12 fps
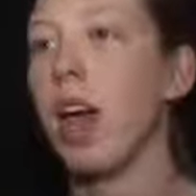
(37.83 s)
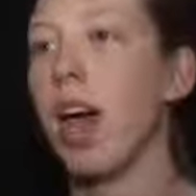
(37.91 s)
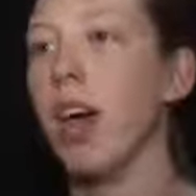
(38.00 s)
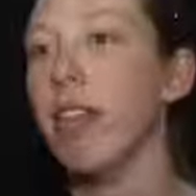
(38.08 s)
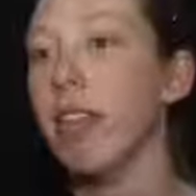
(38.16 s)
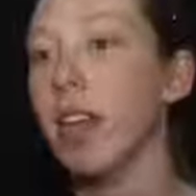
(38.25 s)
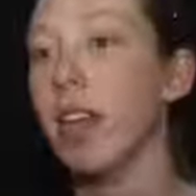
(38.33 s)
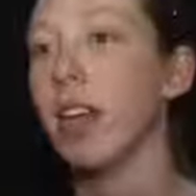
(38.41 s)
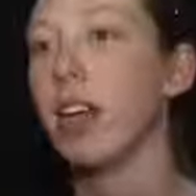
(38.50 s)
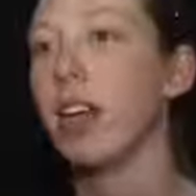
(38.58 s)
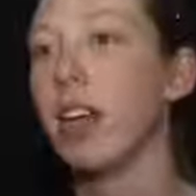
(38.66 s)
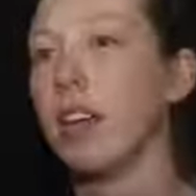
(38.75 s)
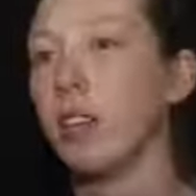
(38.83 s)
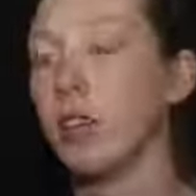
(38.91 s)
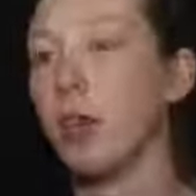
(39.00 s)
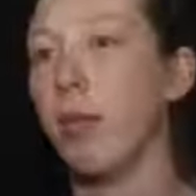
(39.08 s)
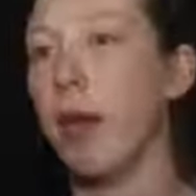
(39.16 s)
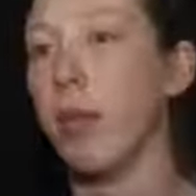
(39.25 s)
I think
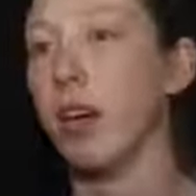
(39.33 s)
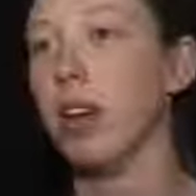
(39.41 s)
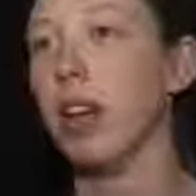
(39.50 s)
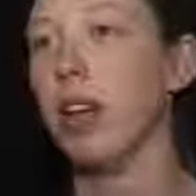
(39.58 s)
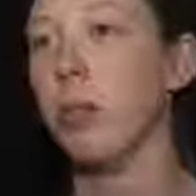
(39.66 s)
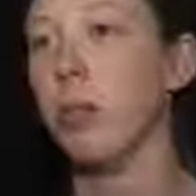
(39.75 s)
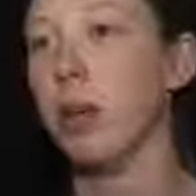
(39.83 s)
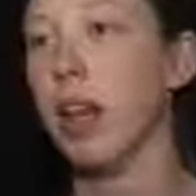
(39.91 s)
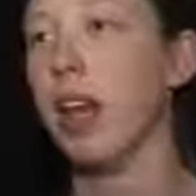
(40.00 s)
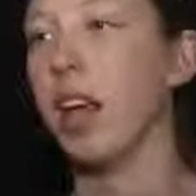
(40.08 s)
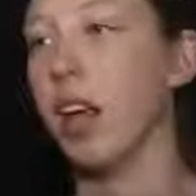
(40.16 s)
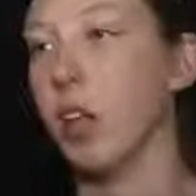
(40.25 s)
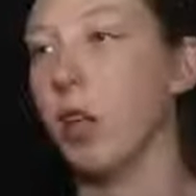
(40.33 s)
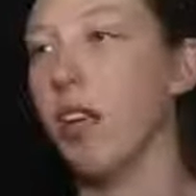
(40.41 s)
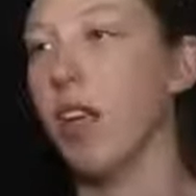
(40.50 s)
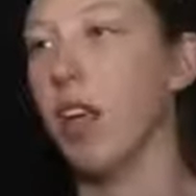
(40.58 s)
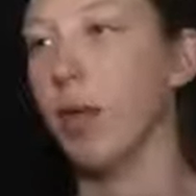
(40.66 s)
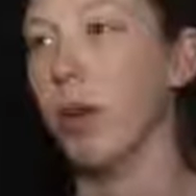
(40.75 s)
to remember to play Illinois
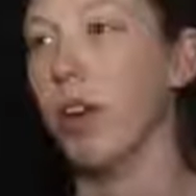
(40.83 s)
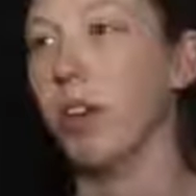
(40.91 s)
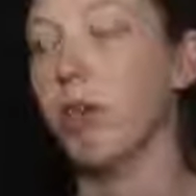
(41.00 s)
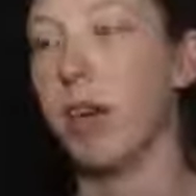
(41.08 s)
volleyball.